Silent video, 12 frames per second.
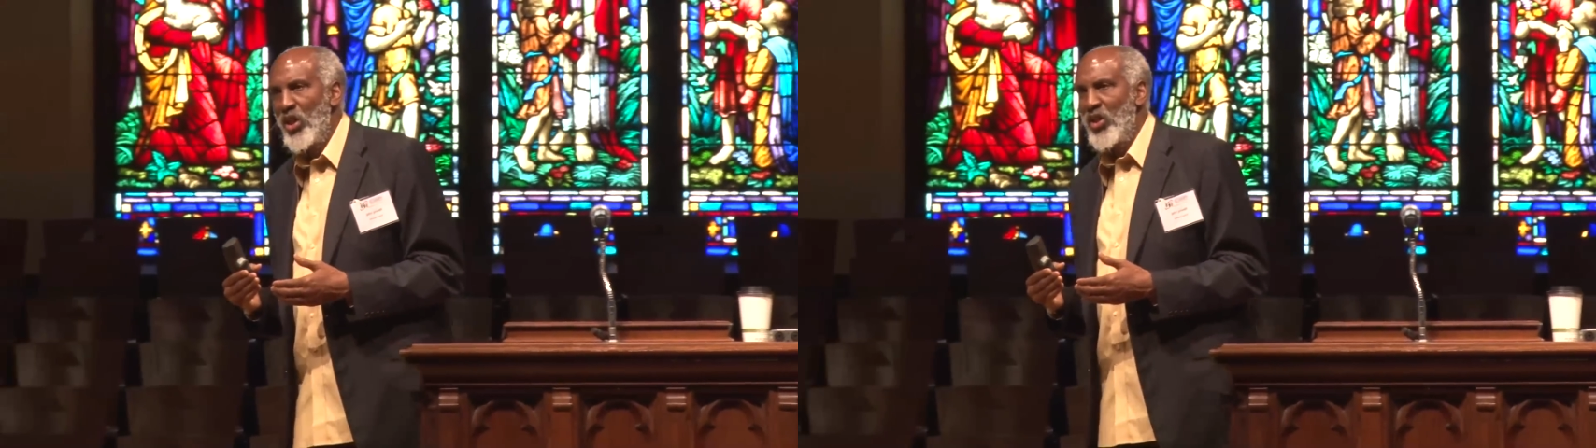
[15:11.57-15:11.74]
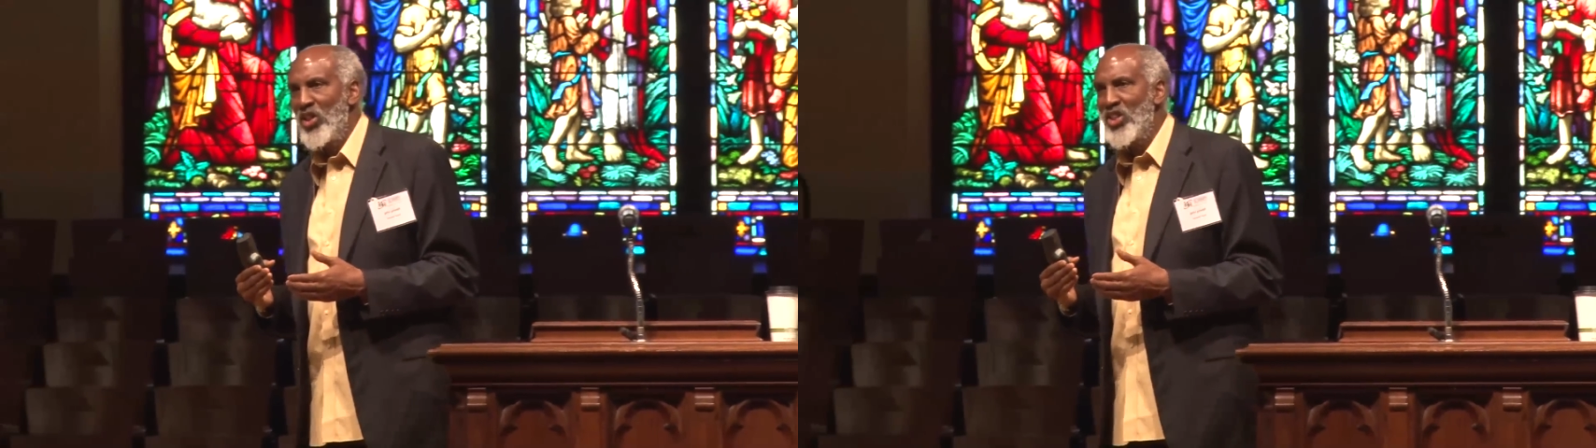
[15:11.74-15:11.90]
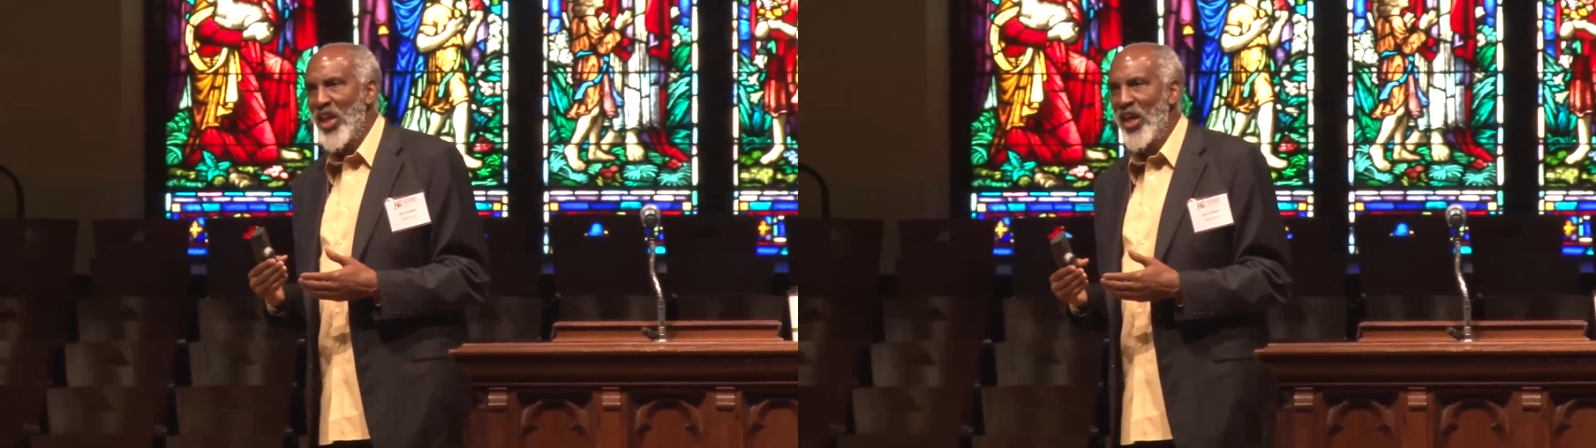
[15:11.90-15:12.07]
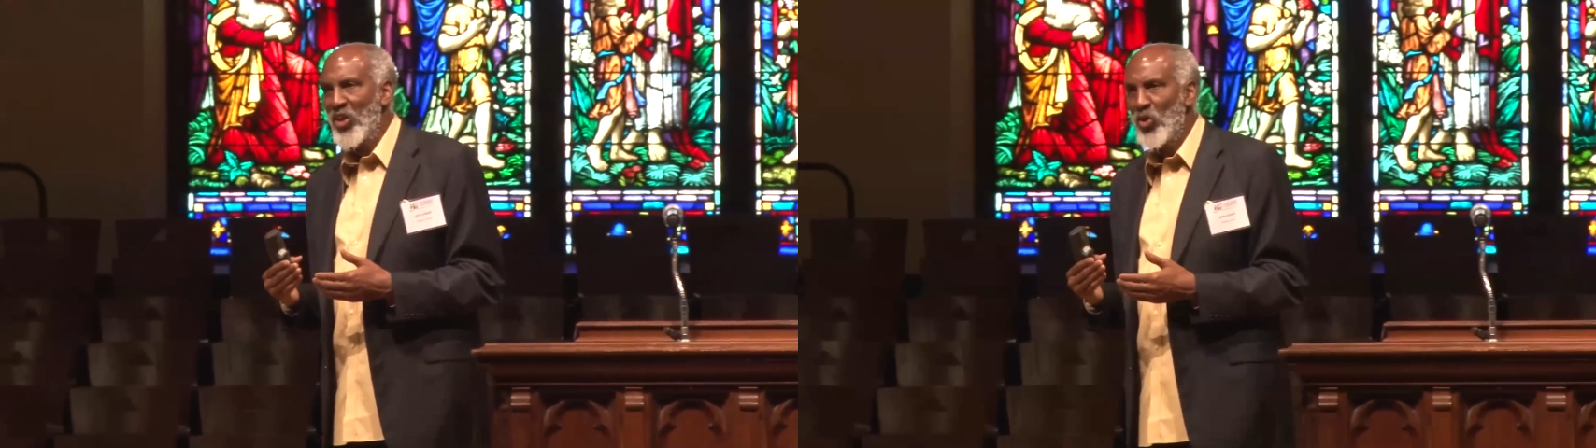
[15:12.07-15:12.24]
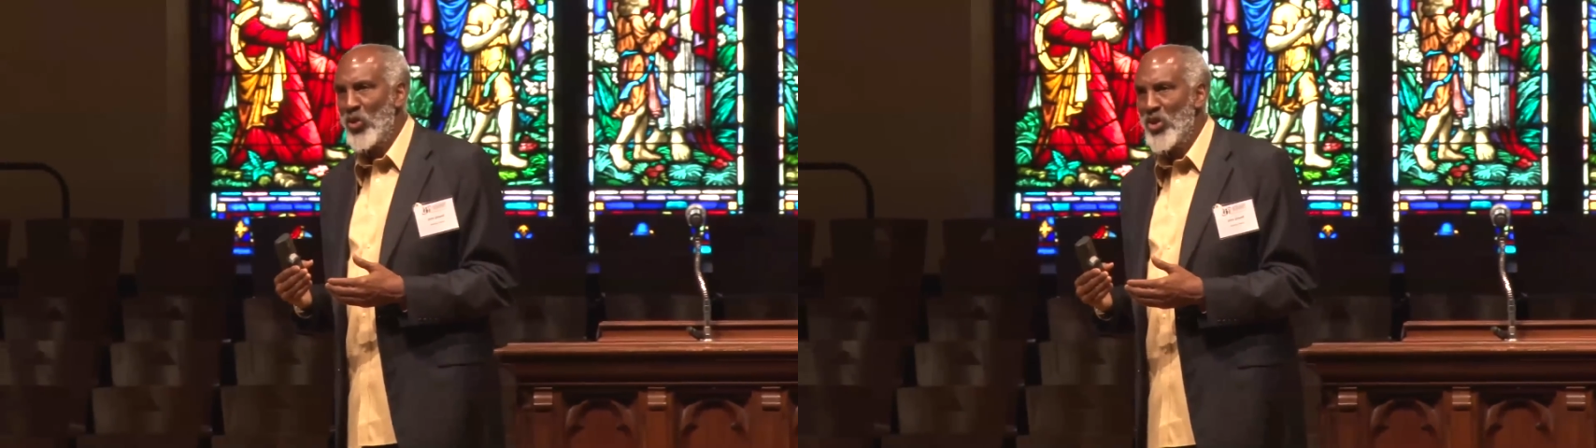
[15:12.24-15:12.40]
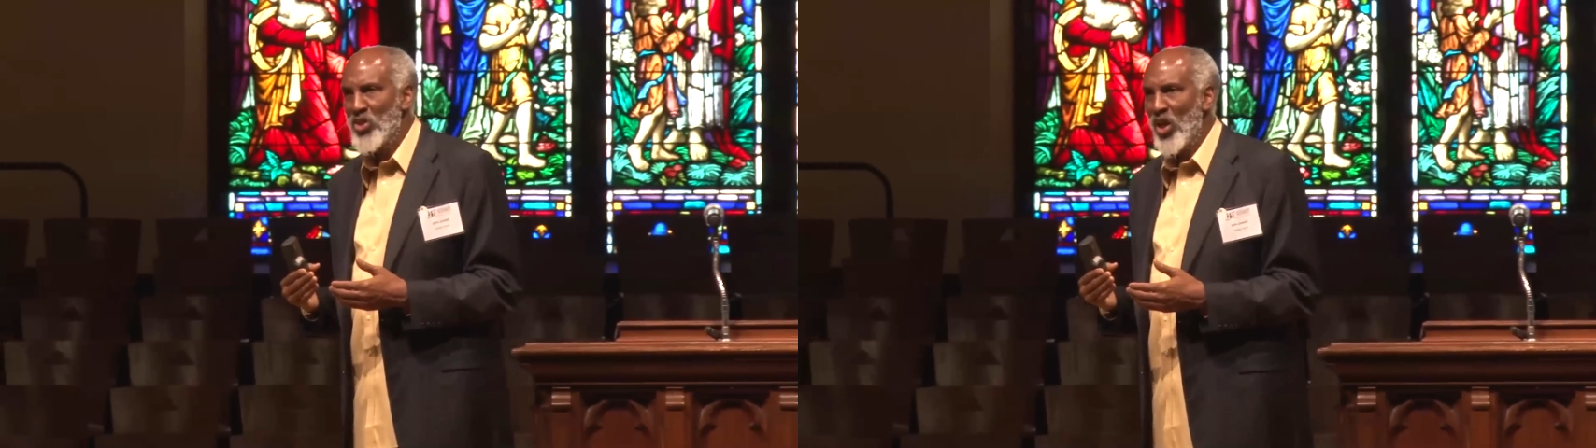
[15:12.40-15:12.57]
these
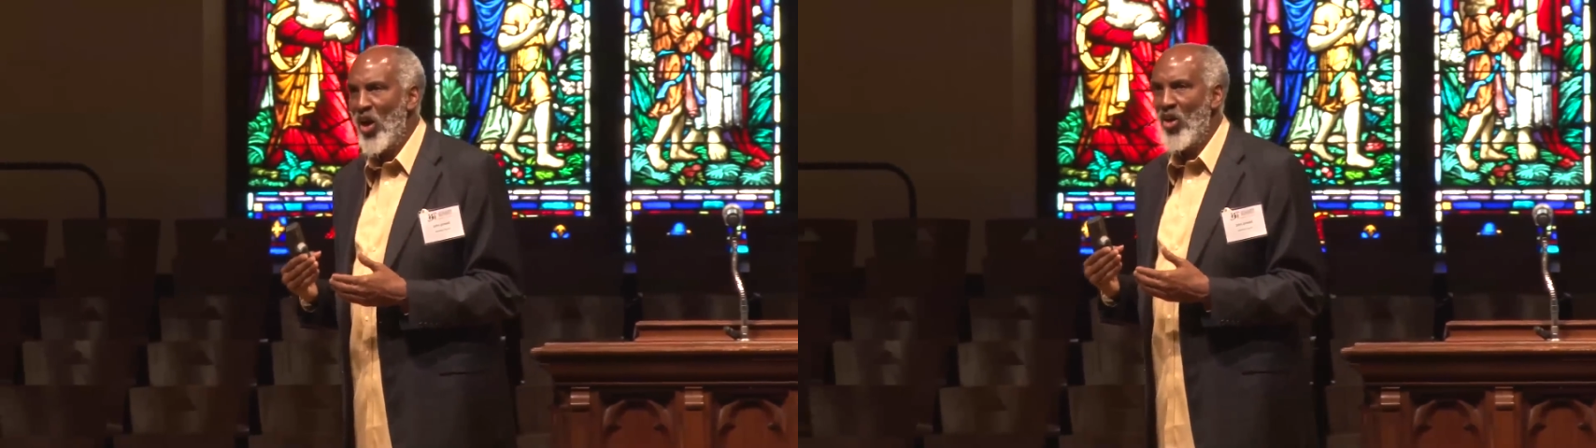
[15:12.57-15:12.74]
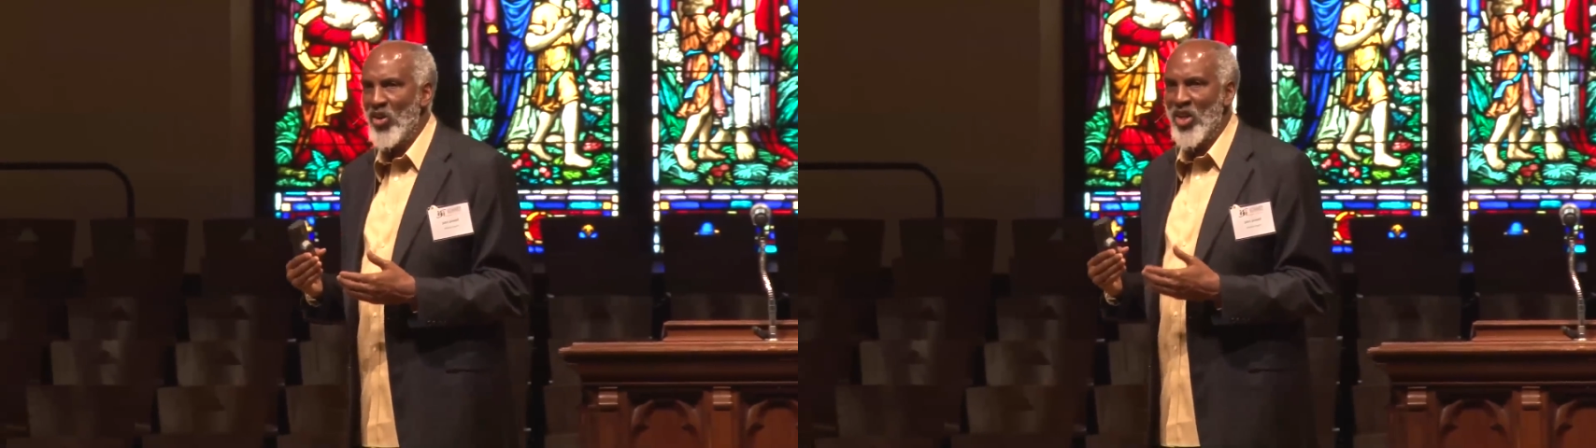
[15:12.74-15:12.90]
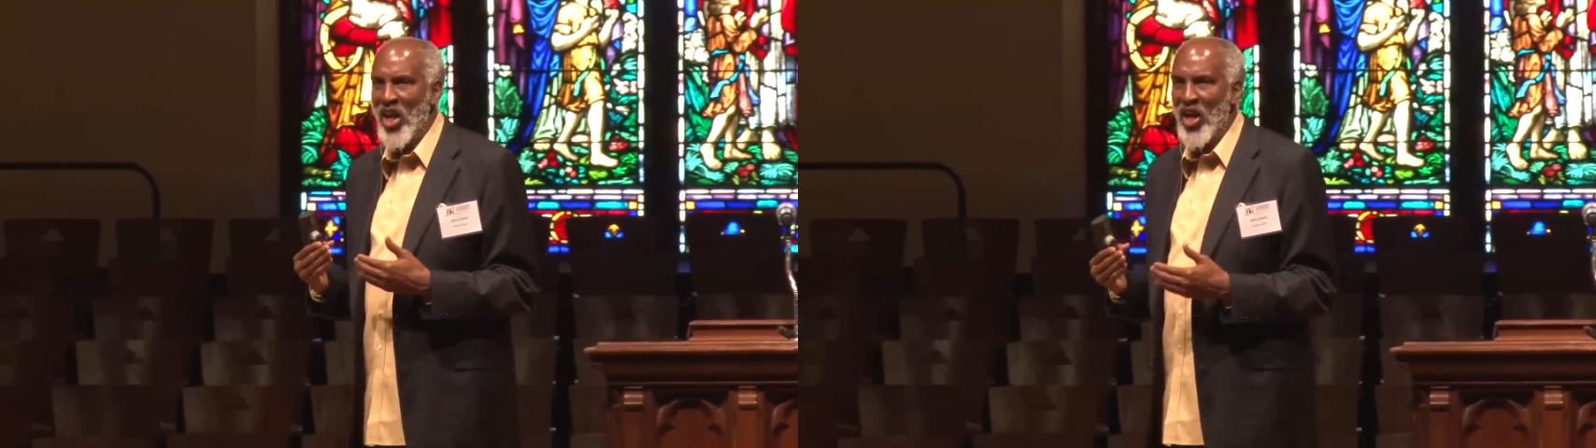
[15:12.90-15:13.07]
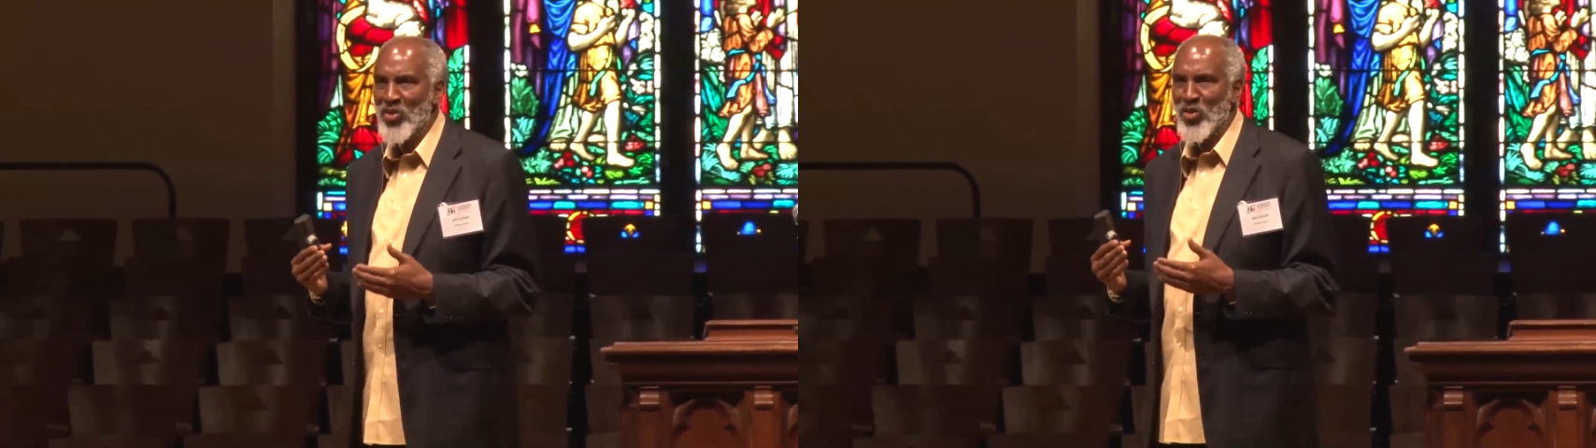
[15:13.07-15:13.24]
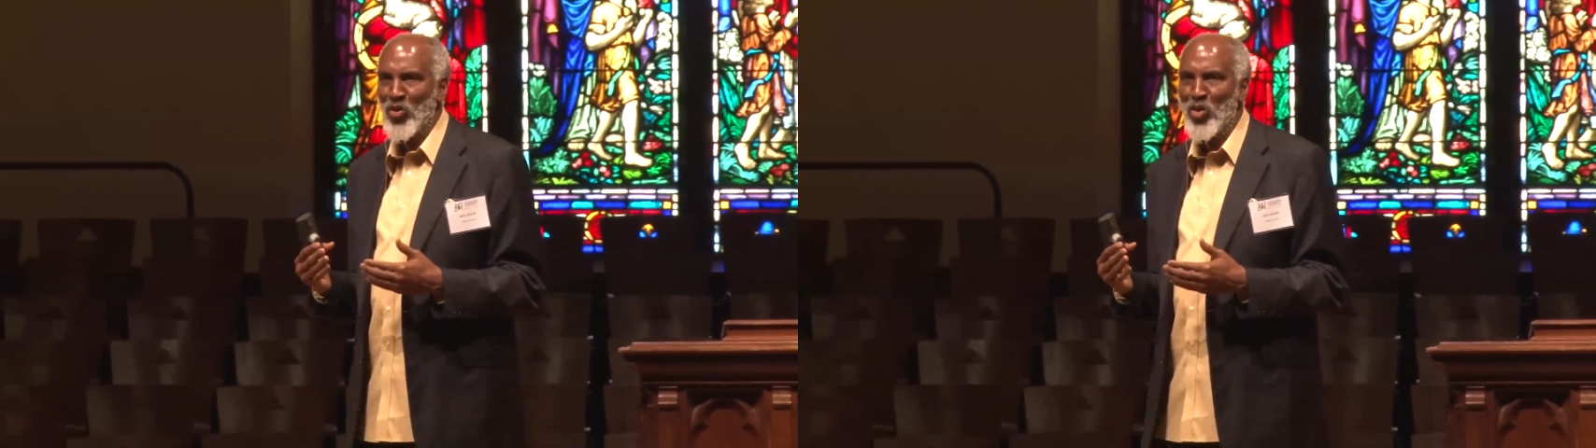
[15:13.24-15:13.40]
categories aren't natural.